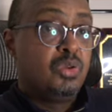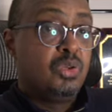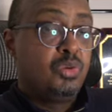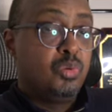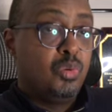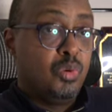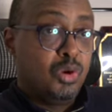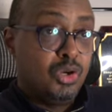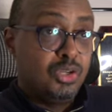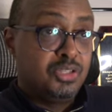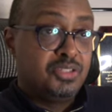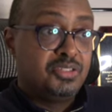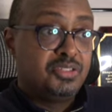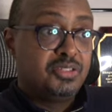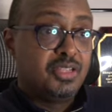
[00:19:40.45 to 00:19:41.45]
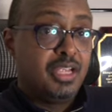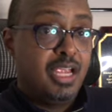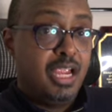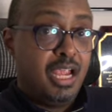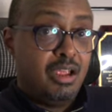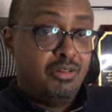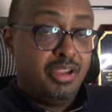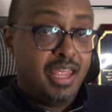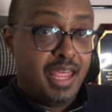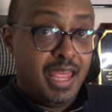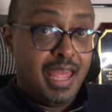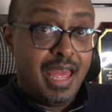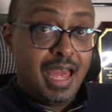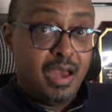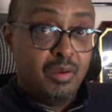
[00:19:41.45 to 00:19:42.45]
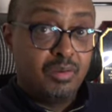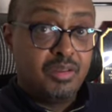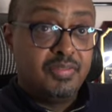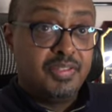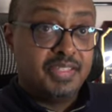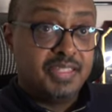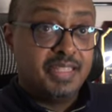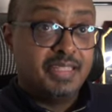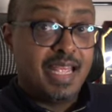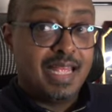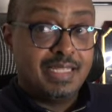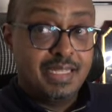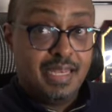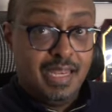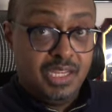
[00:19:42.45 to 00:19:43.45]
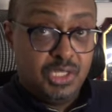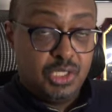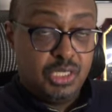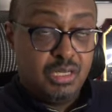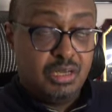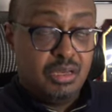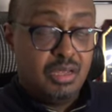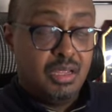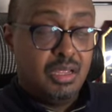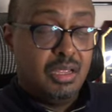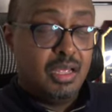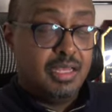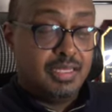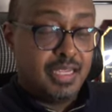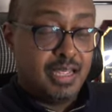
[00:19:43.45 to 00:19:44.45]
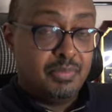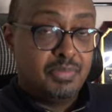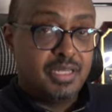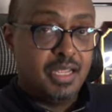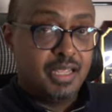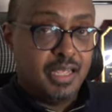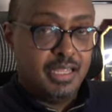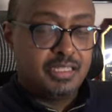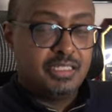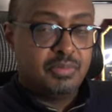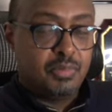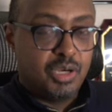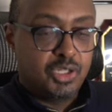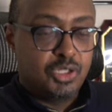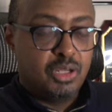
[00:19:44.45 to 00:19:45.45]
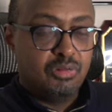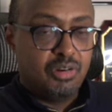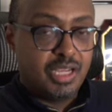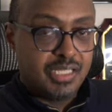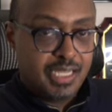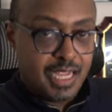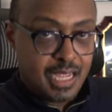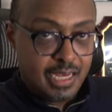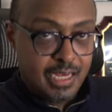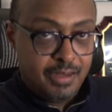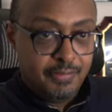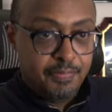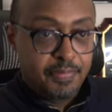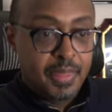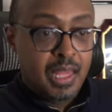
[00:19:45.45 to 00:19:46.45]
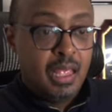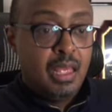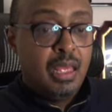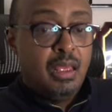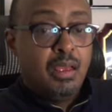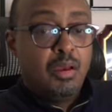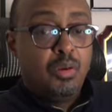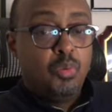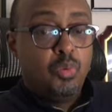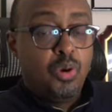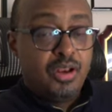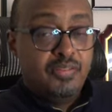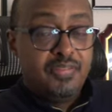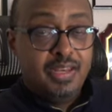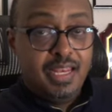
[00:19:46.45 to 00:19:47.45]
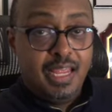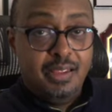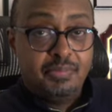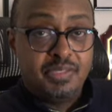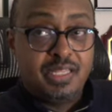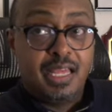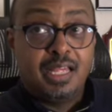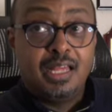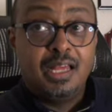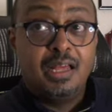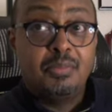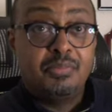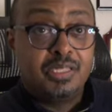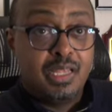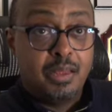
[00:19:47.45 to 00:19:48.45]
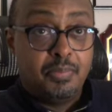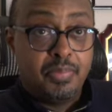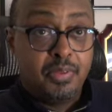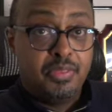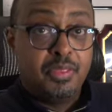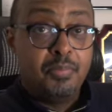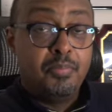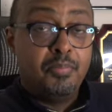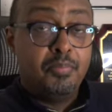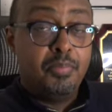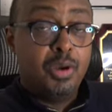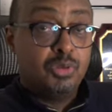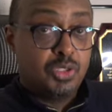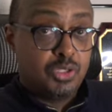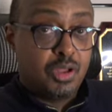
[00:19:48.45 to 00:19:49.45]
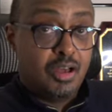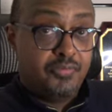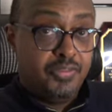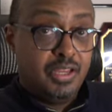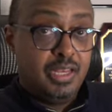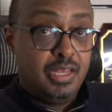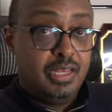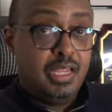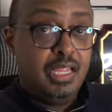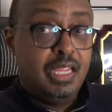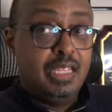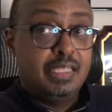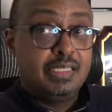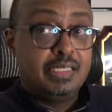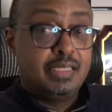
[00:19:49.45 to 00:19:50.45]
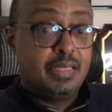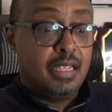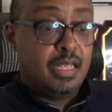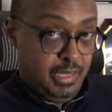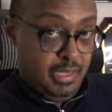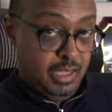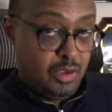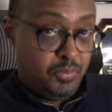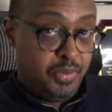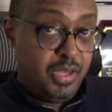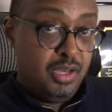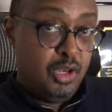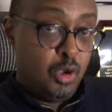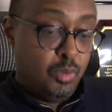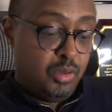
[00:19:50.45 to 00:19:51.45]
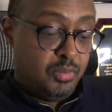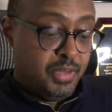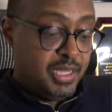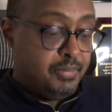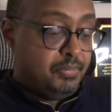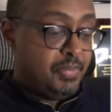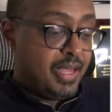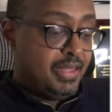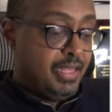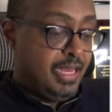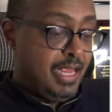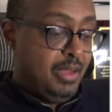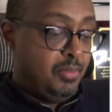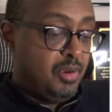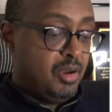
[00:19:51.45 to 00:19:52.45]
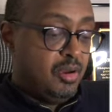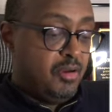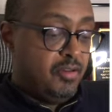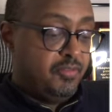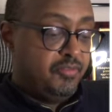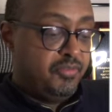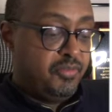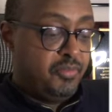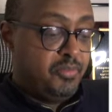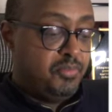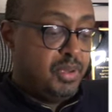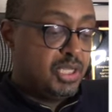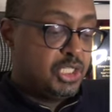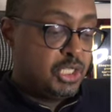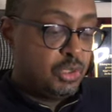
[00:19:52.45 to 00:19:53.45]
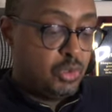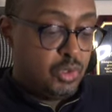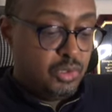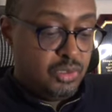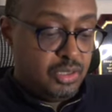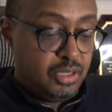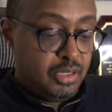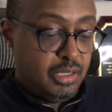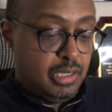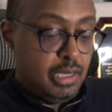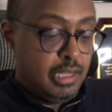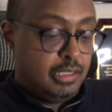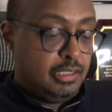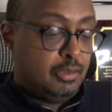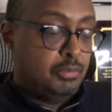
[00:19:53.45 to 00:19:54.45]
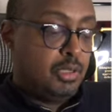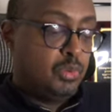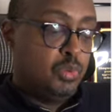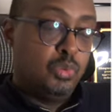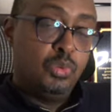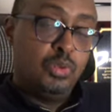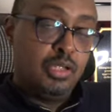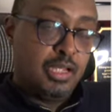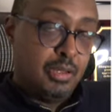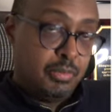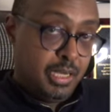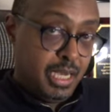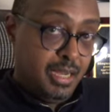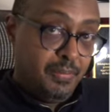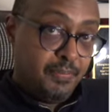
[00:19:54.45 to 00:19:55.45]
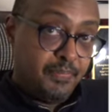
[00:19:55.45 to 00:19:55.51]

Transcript: towards carrying out this assassination attempt against Marshal Graziani. One of the names that comes up the most often is Ethiopian nobleman by the name of Bajirond Letibaru Gabri.